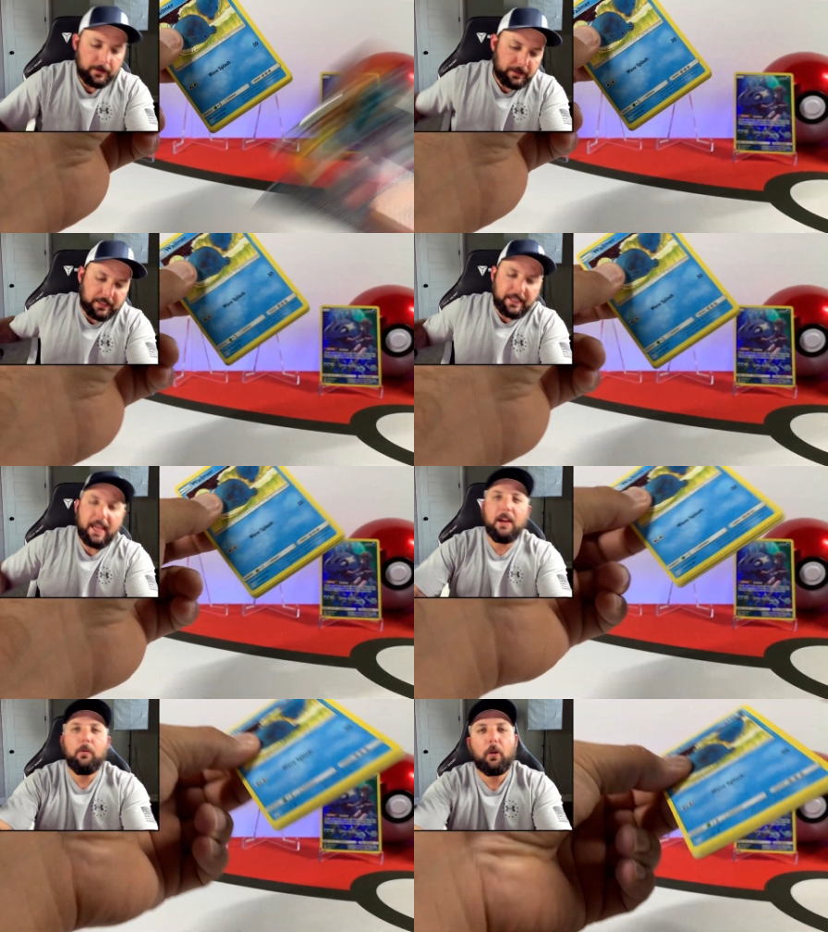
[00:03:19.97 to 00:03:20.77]

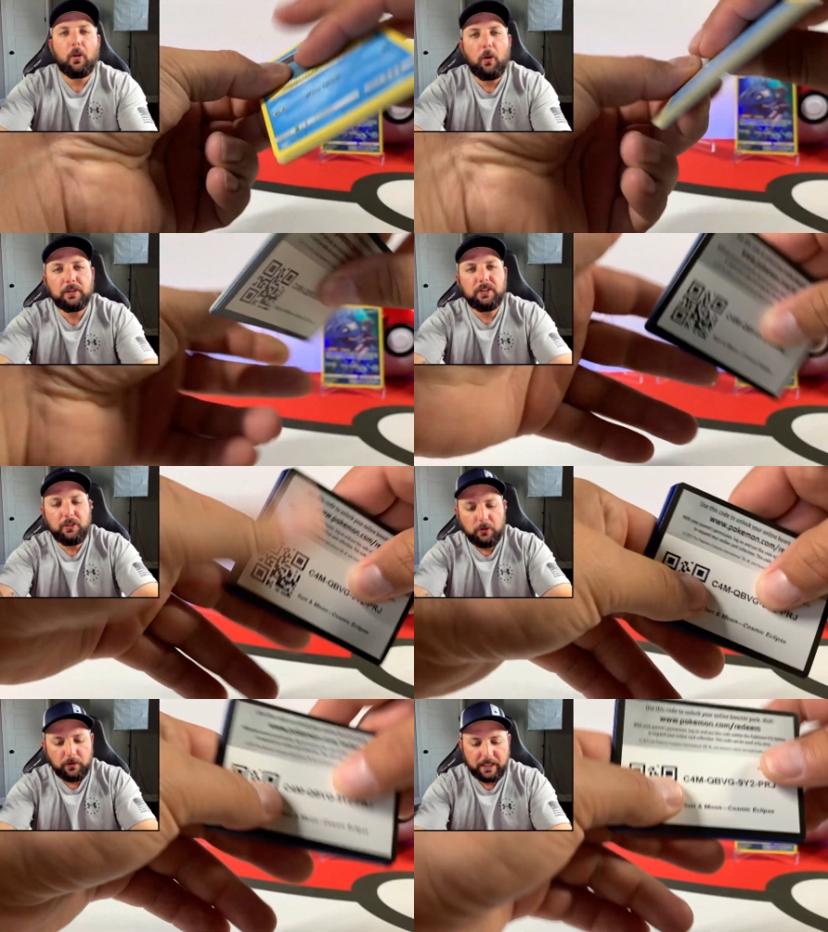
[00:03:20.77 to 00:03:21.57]
Today, we're going to
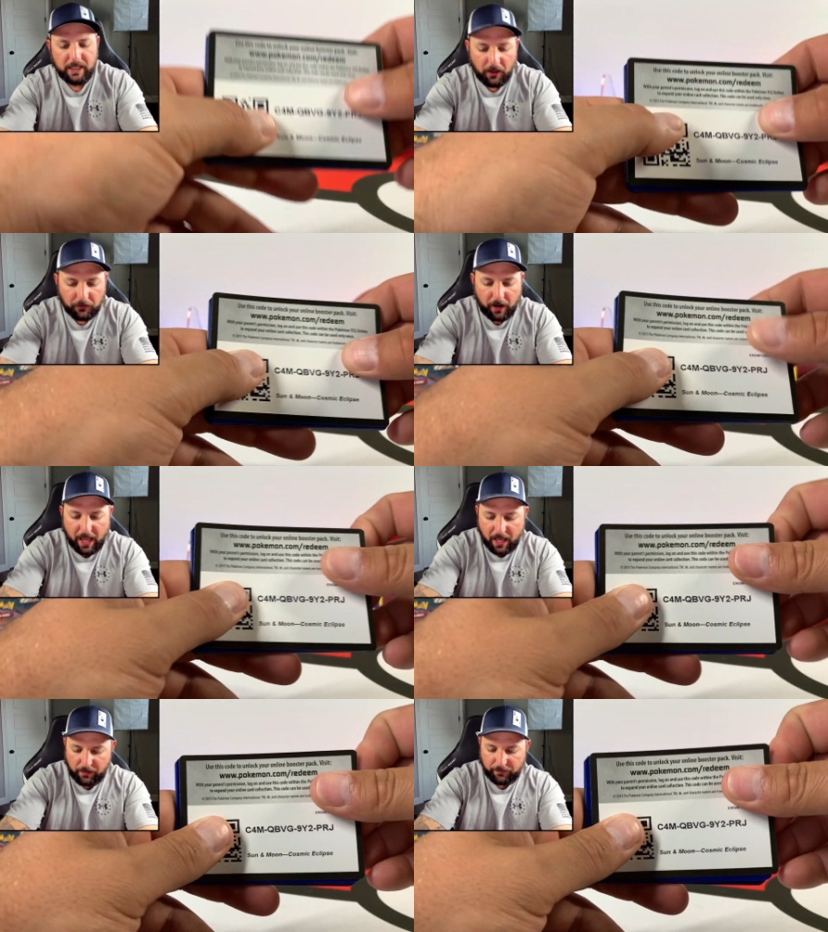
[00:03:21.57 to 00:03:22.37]
do the other
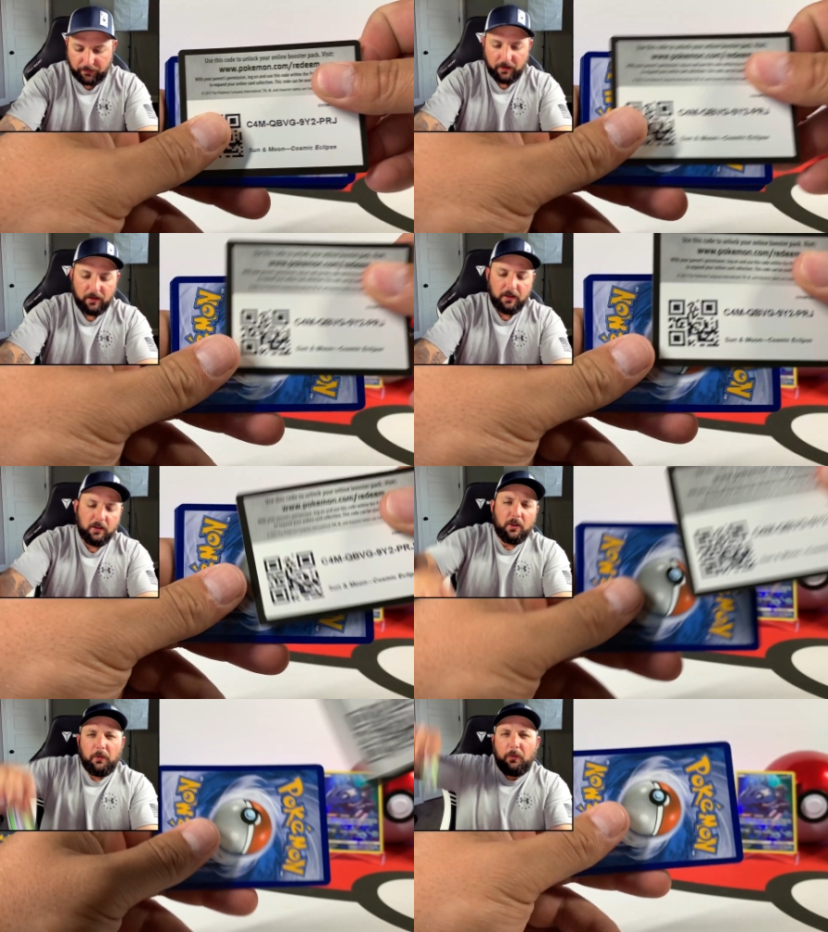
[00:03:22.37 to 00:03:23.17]

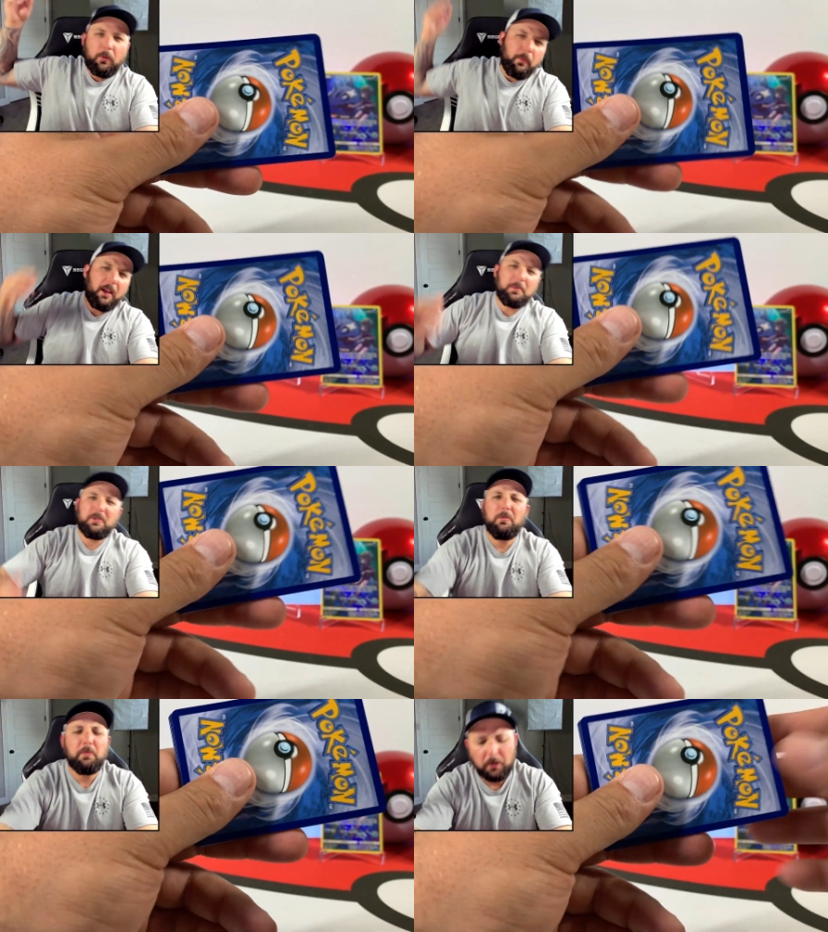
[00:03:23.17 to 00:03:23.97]
half. Man, I'm
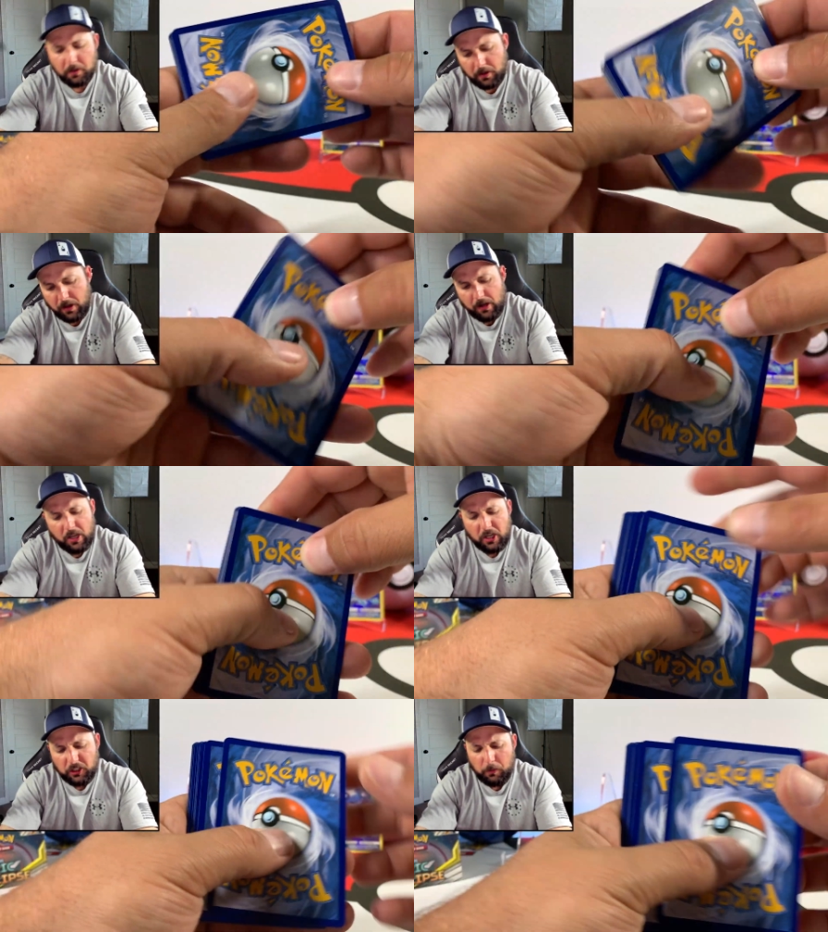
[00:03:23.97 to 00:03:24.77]

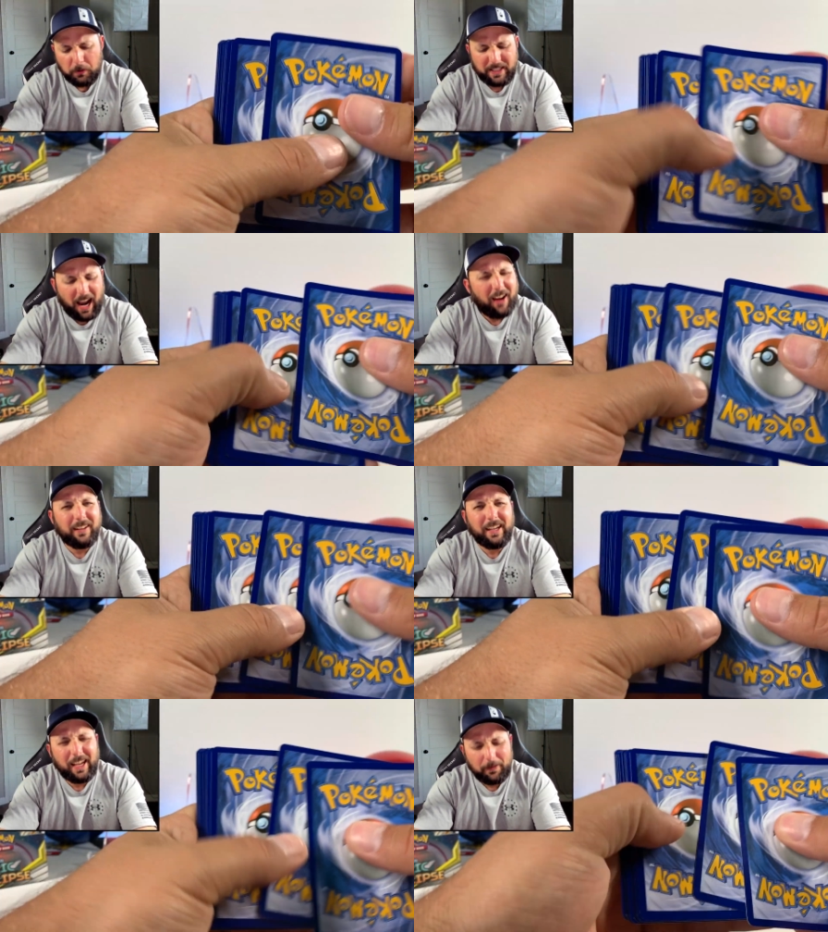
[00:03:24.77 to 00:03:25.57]
super
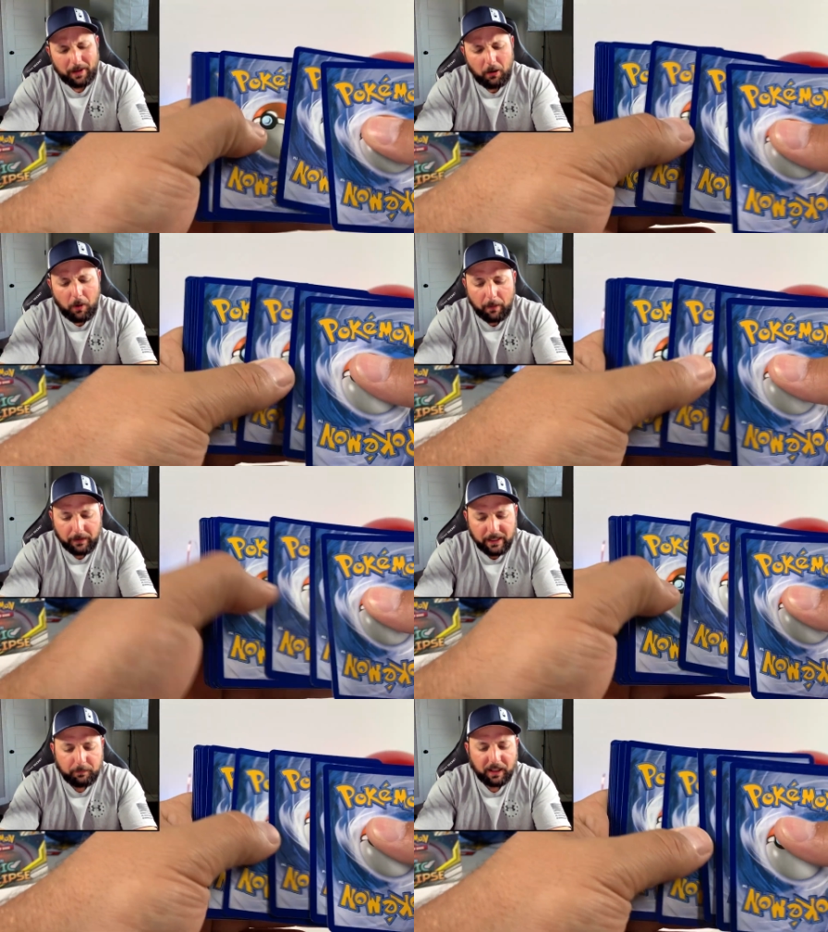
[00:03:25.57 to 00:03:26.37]
tired today, man. I
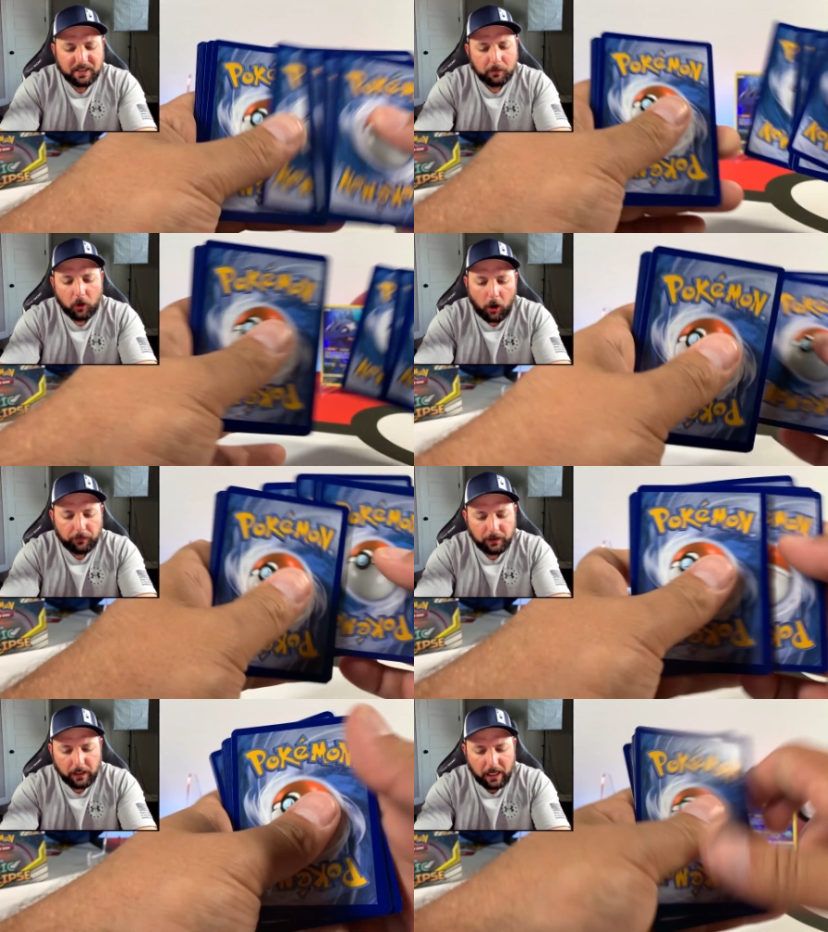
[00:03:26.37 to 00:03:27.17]
did play some
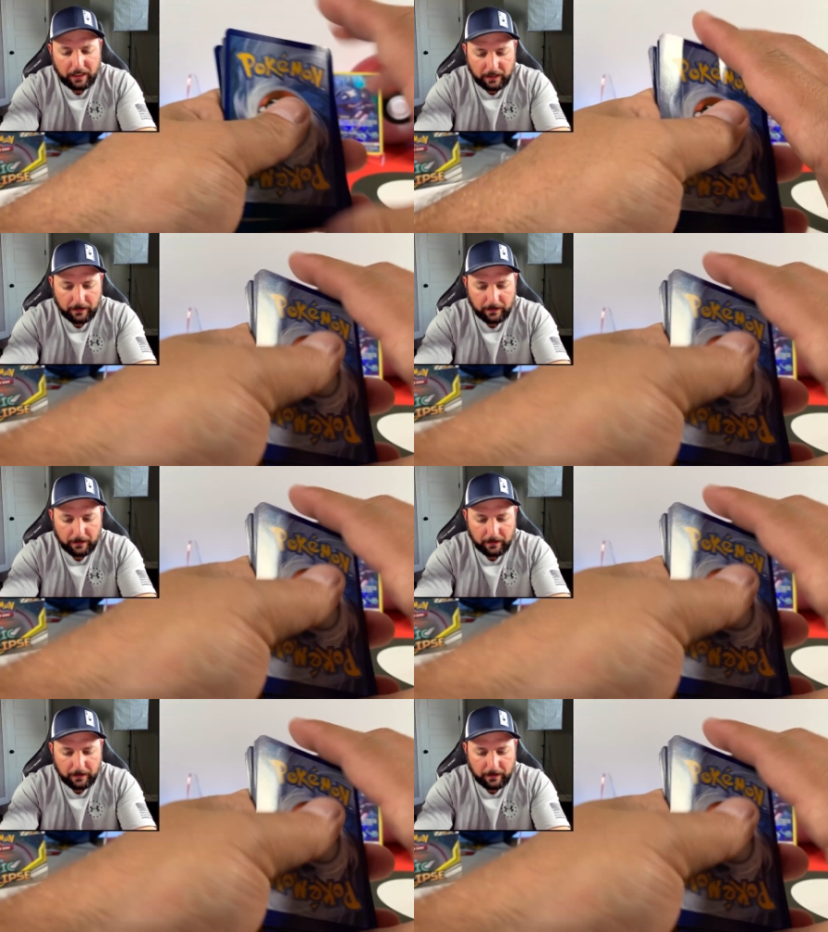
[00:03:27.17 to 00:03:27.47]
golf today.